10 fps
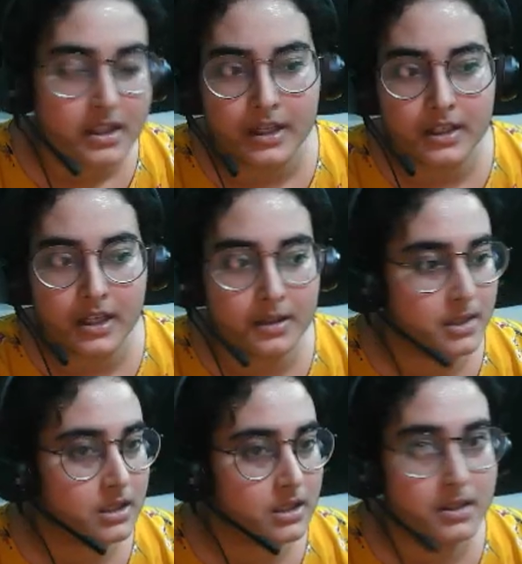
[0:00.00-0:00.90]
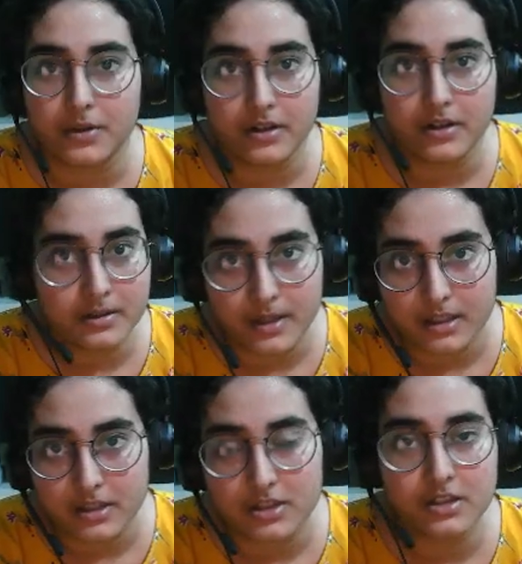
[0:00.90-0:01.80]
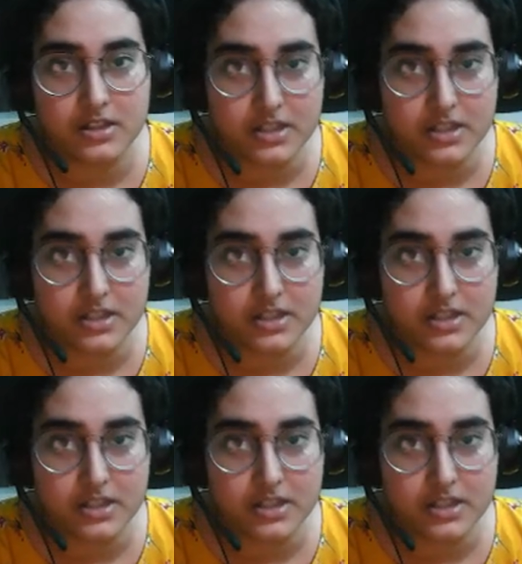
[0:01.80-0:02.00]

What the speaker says: It can be the product managers,